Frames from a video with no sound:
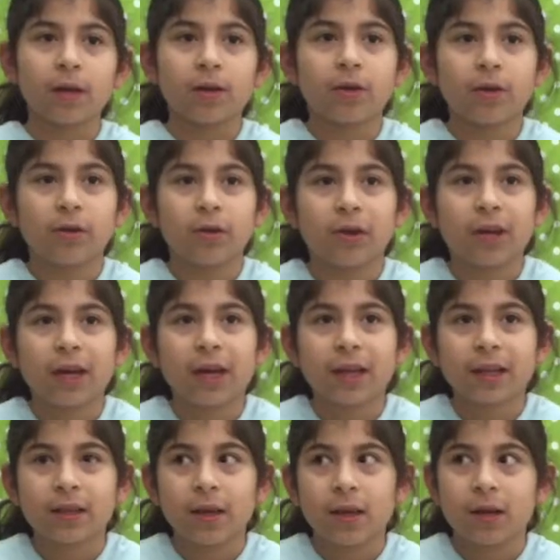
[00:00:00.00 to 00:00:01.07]
you're looking
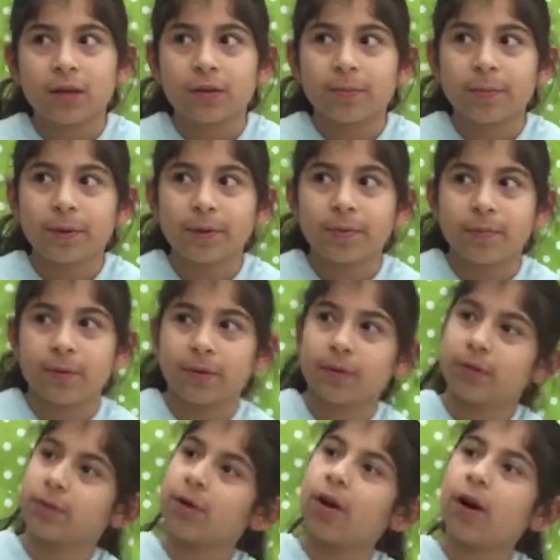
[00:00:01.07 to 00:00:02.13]
at the other
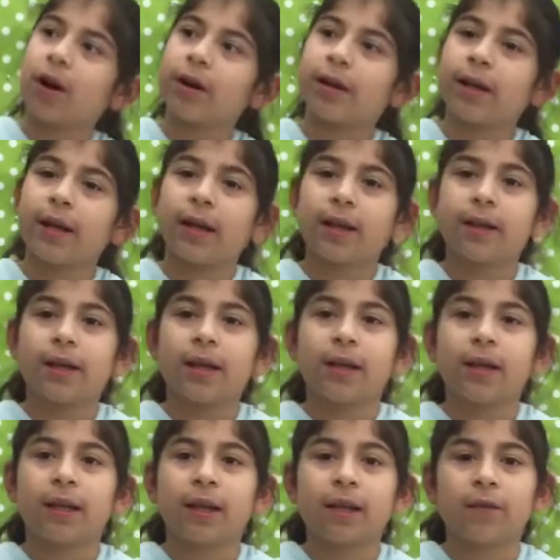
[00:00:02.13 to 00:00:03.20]
people's card, and then,
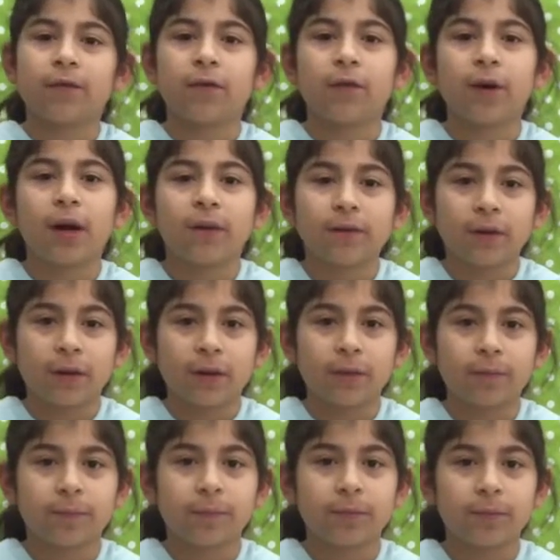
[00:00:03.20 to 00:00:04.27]
like, if you have
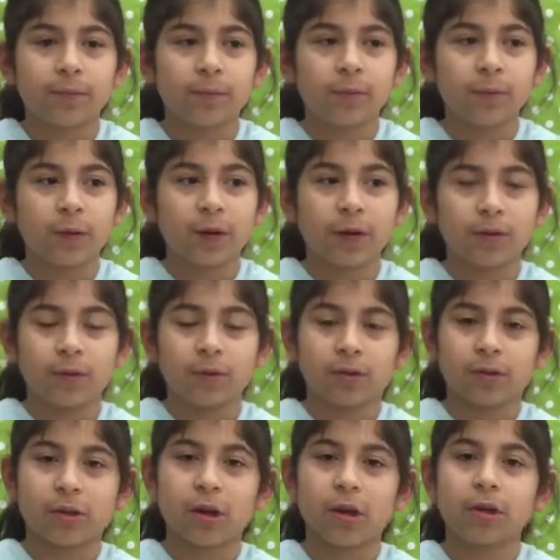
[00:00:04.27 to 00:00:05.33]
one of
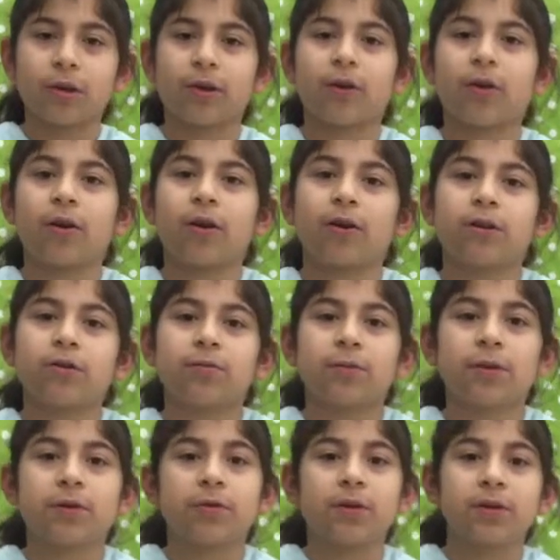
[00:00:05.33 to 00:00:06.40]
those color cards
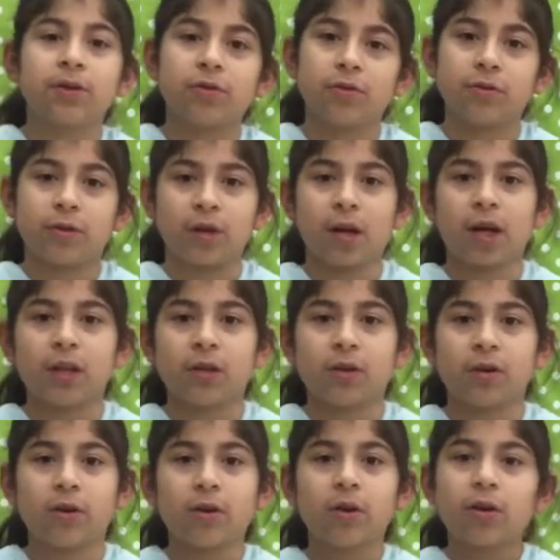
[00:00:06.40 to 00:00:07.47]
where you can choose the
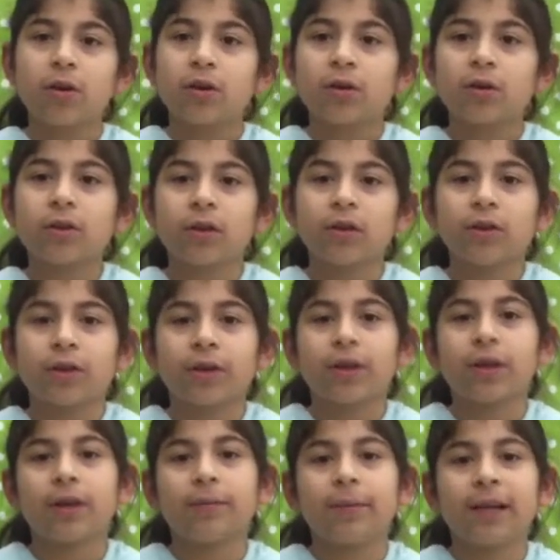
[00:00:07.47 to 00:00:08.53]
color, that you're
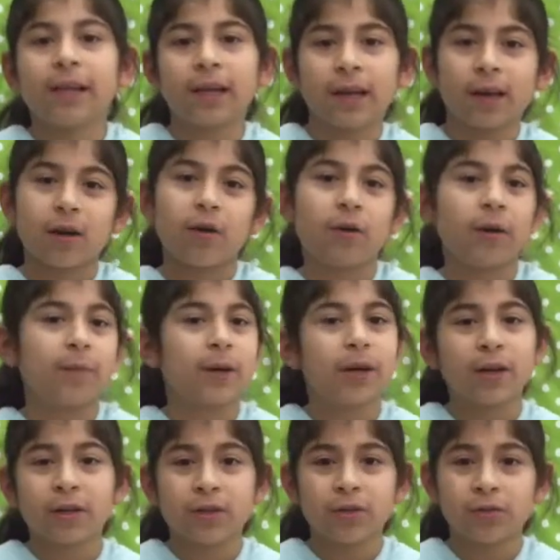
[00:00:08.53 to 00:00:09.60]
gonna be like, oh, I'm
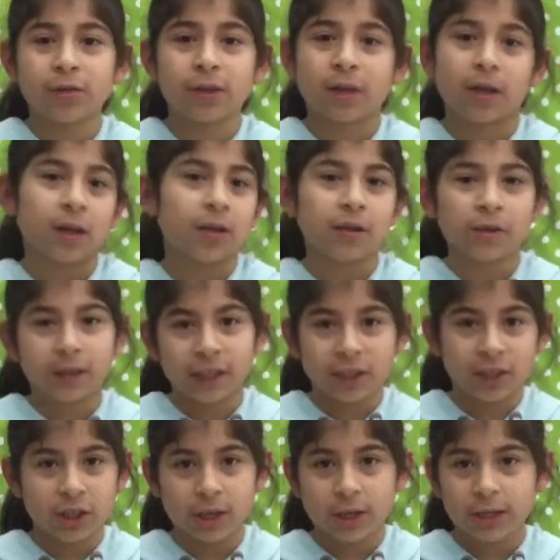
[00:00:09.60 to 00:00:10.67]
gonna choose the color that
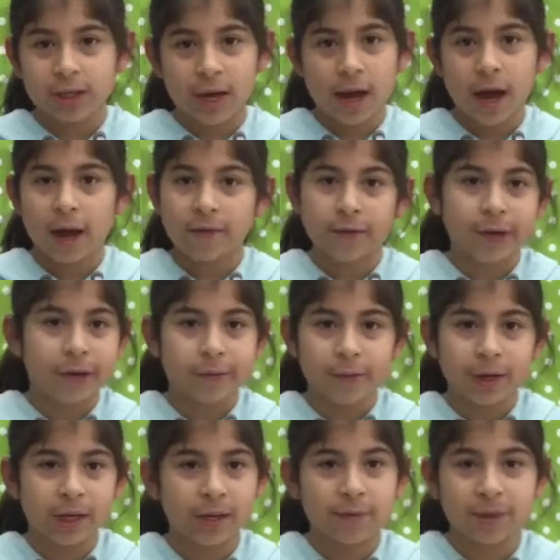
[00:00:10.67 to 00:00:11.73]
she doesn't have, and it
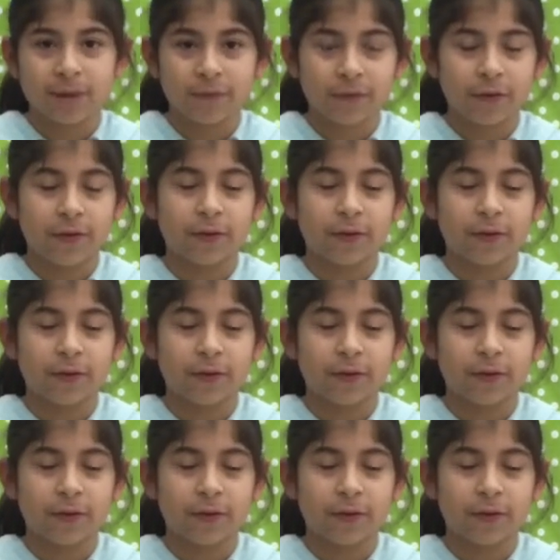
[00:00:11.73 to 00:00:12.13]
wouldn't be